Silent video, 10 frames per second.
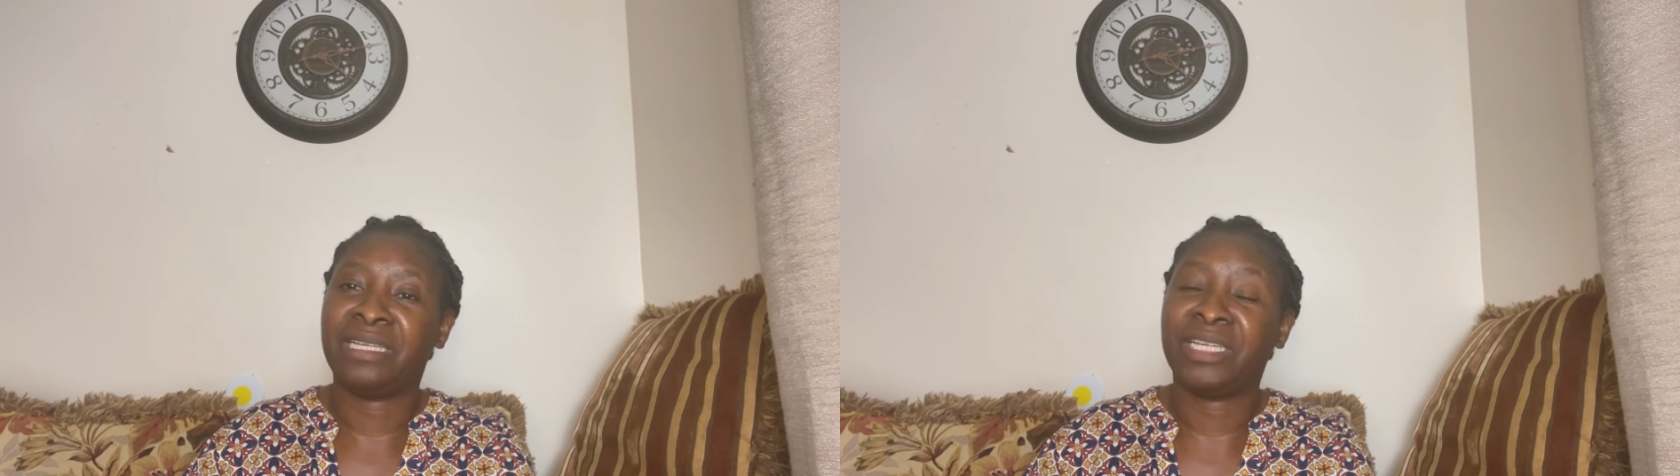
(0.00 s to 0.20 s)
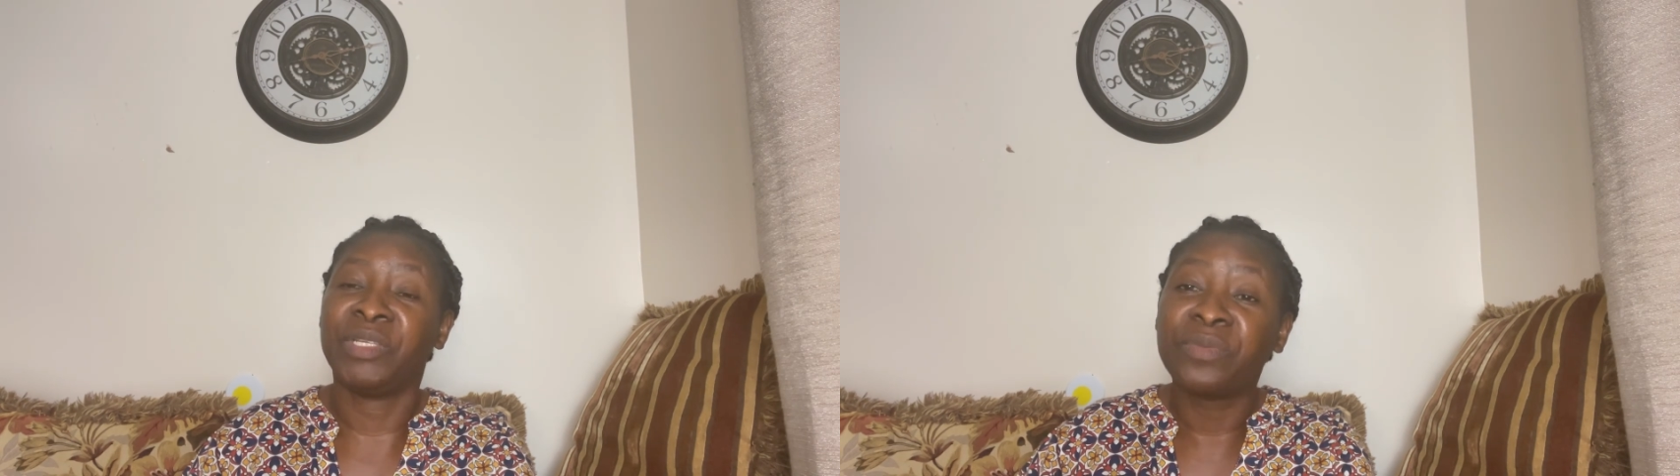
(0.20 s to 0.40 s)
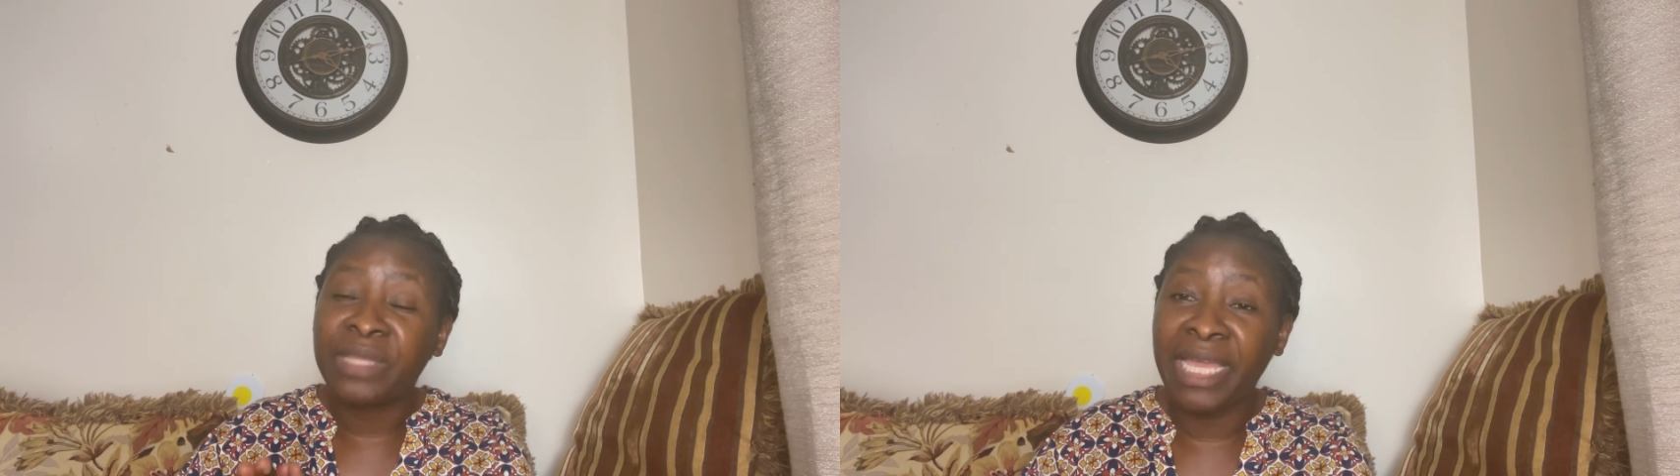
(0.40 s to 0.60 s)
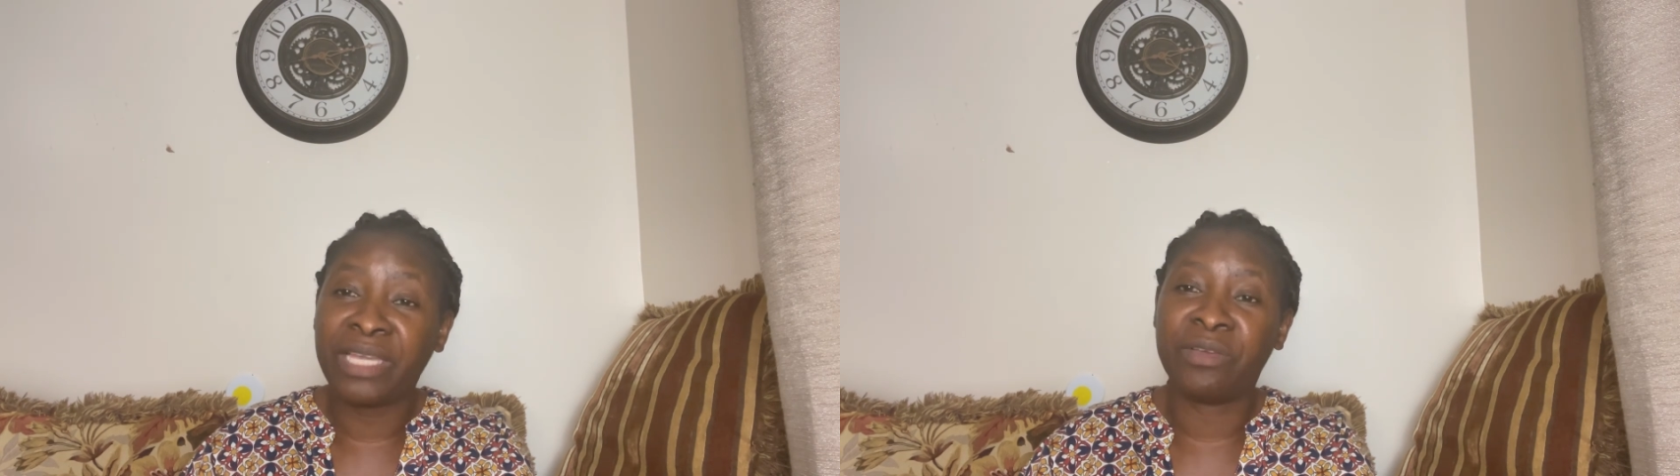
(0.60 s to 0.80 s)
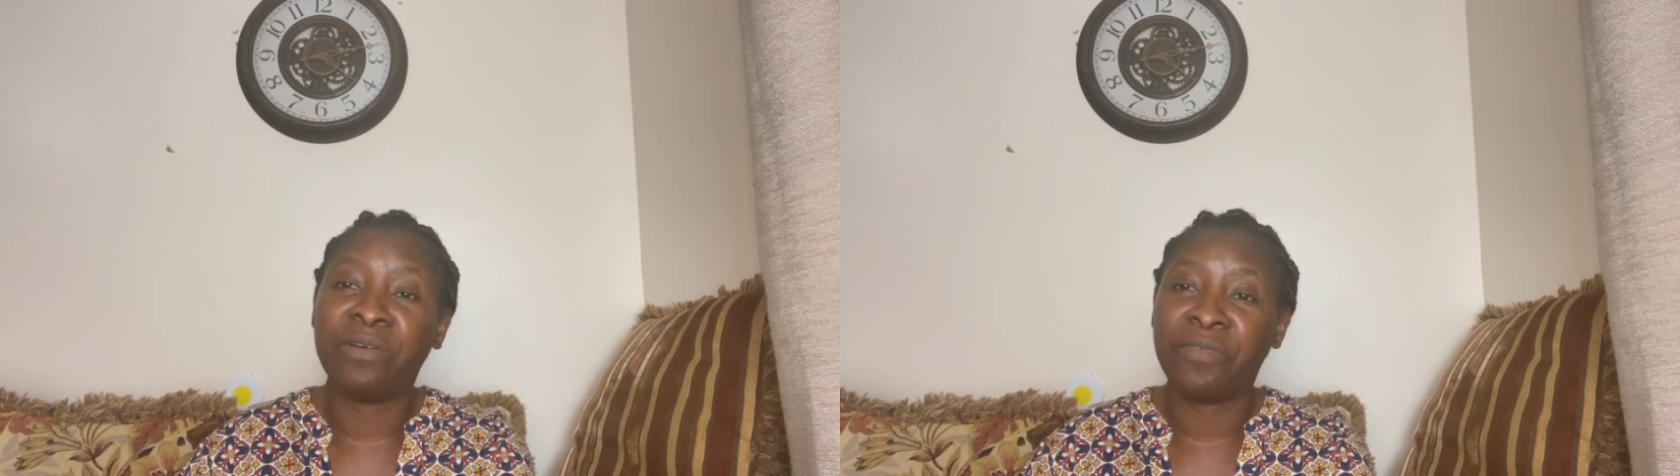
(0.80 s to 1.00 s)
you
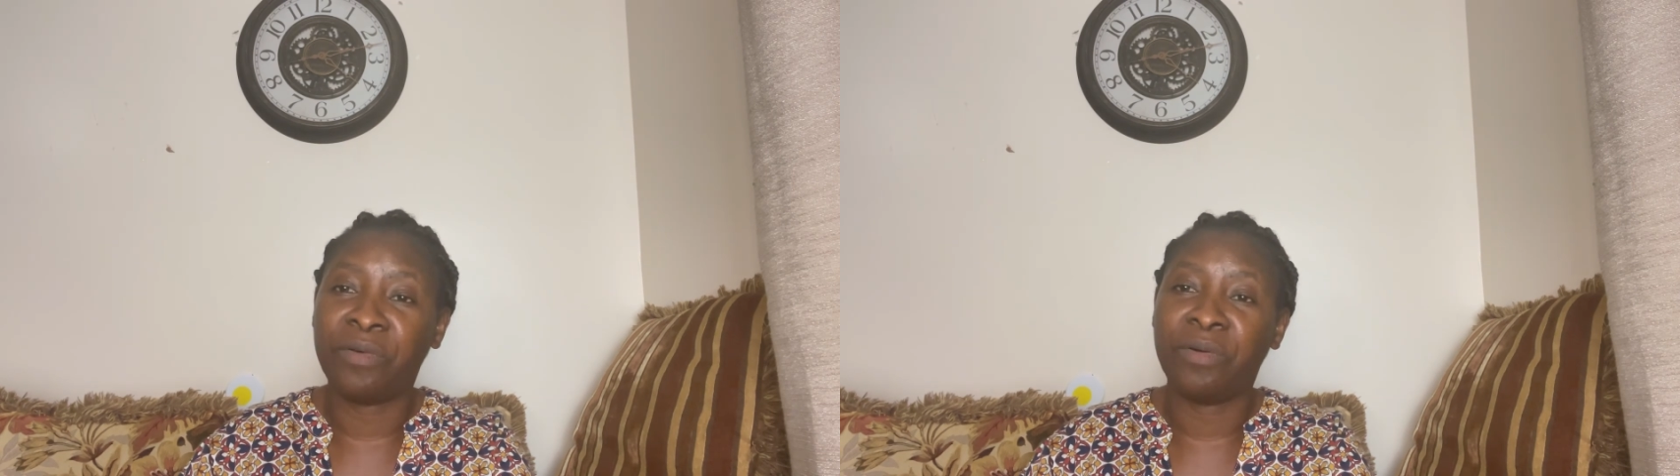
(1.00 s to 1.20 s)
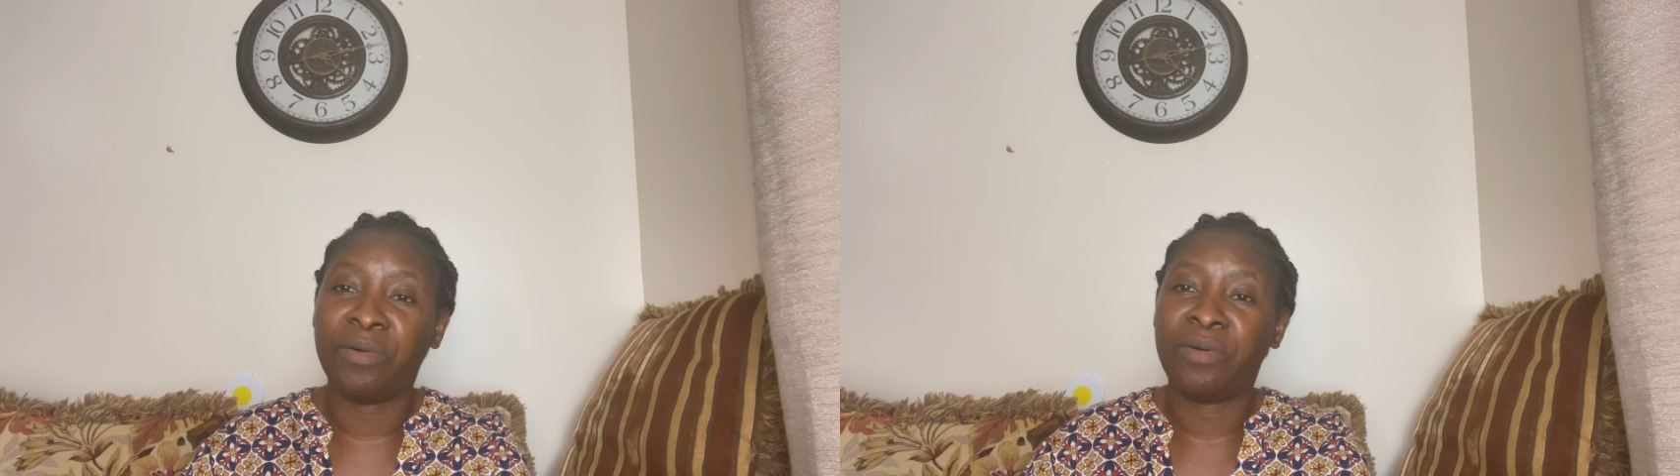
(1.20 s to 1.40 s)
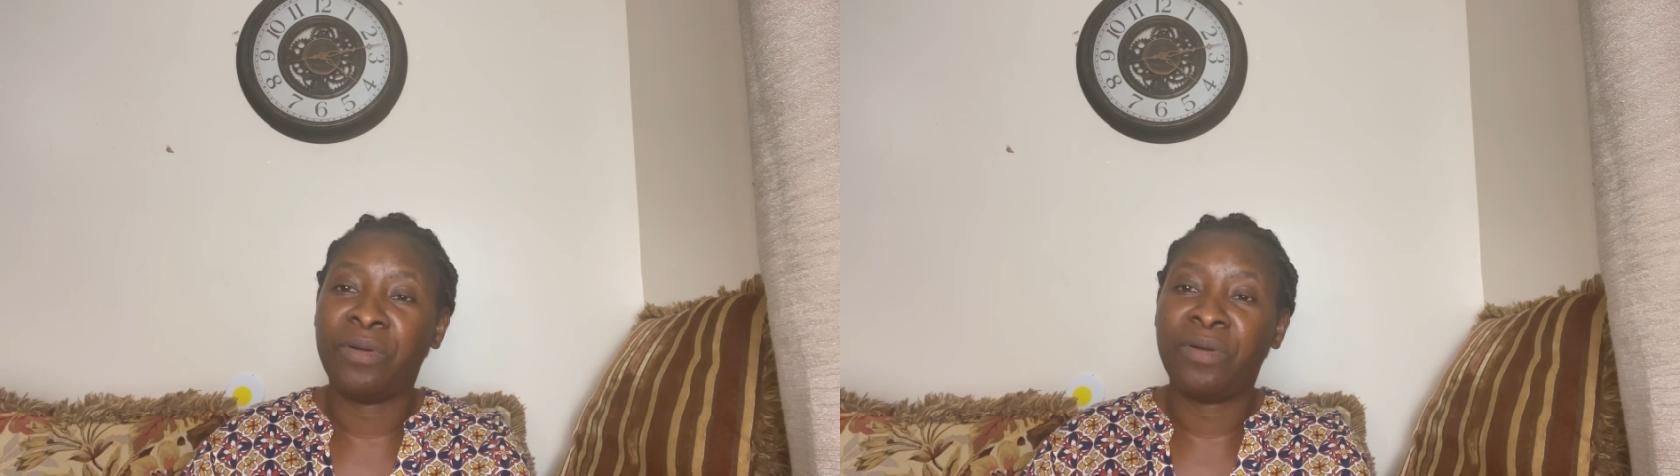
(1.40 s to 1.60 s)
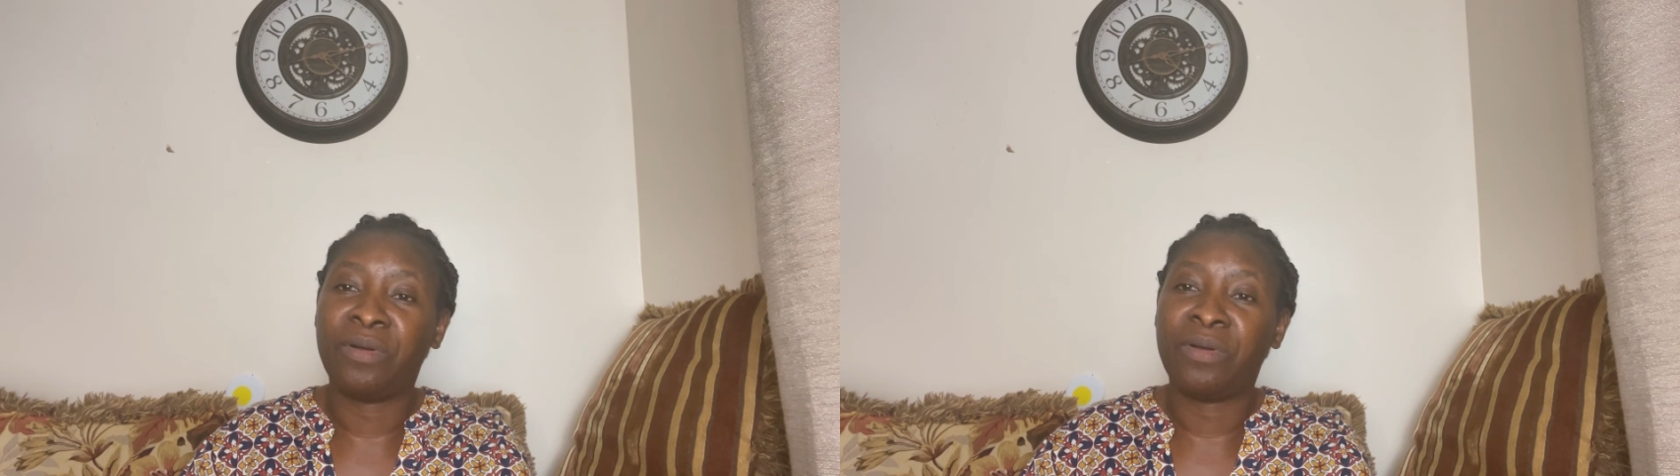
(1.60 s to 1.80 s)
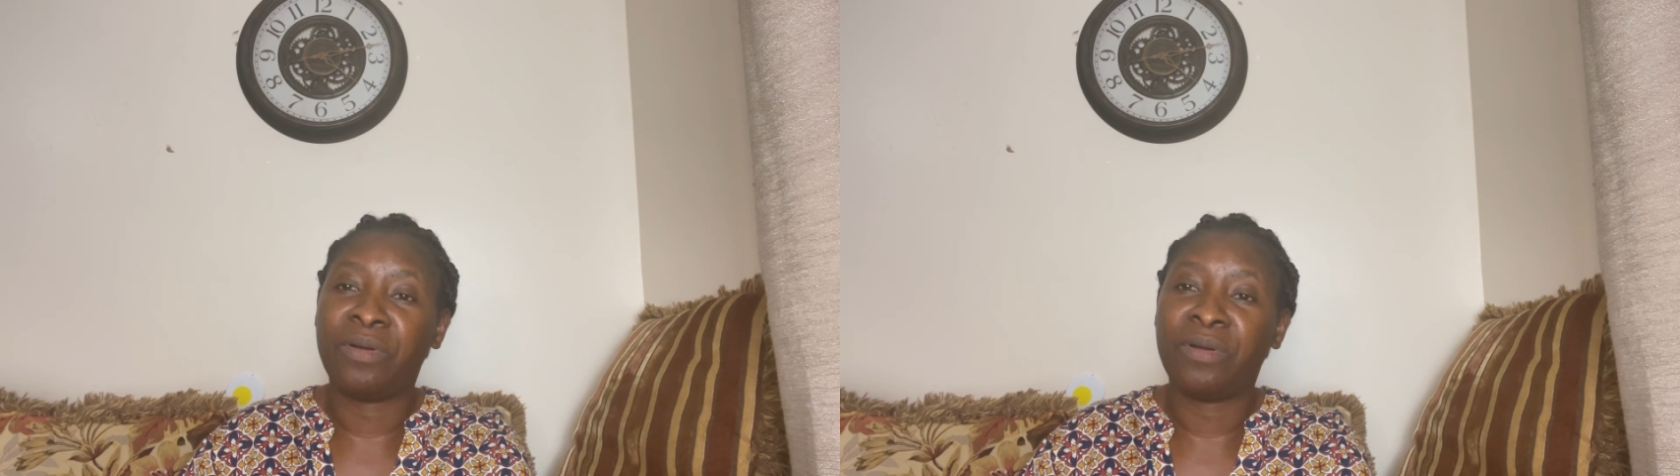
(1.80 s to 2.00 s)
thank God for
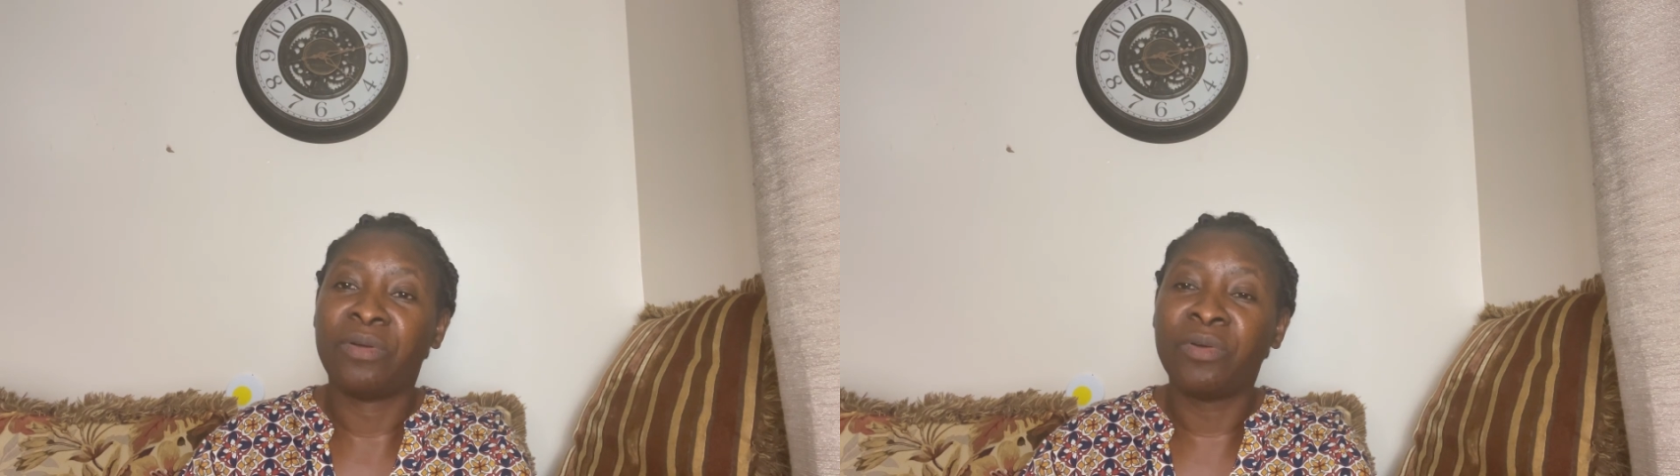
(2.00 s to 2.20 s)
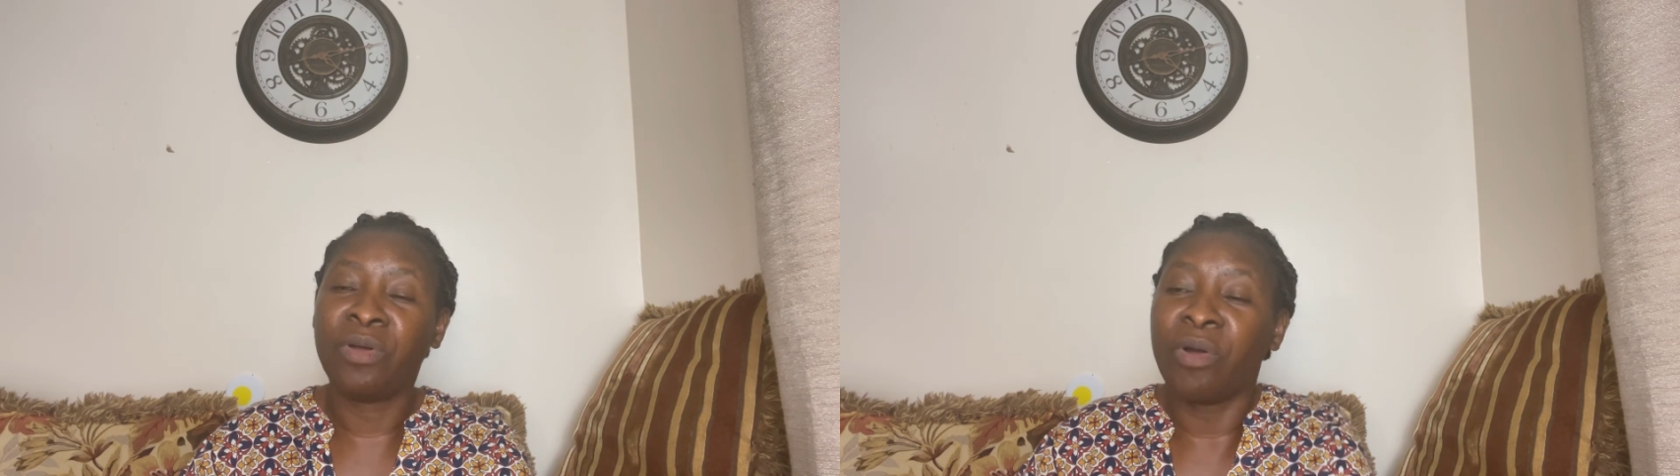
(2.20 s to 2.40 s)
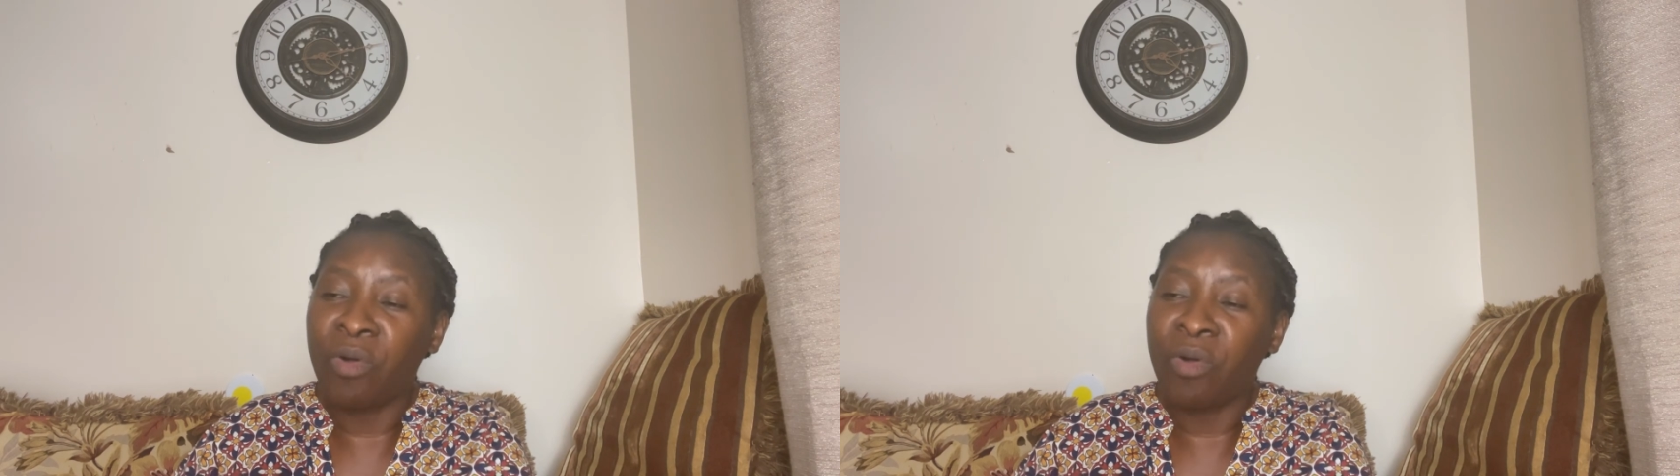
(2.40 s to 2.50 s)
God